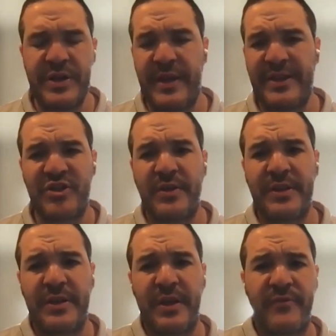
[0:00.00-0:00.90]
So yeah, that's
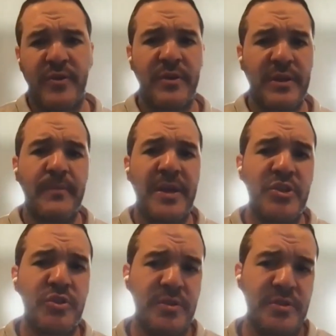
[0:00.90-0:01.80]
generally after like a
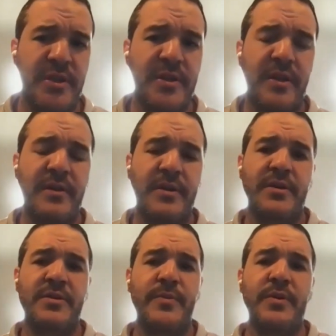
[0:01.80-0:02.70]
major psychedelic
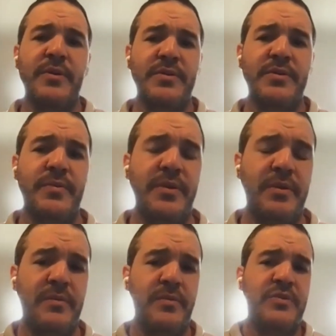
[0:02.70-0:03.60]
experience.
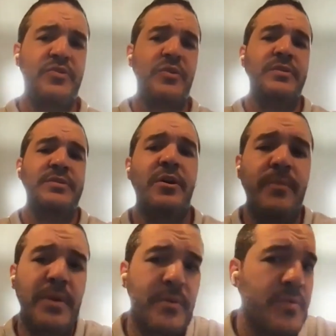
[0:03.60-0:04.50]
We generally tell
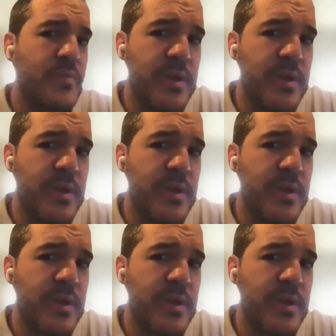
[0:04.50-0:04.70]
people to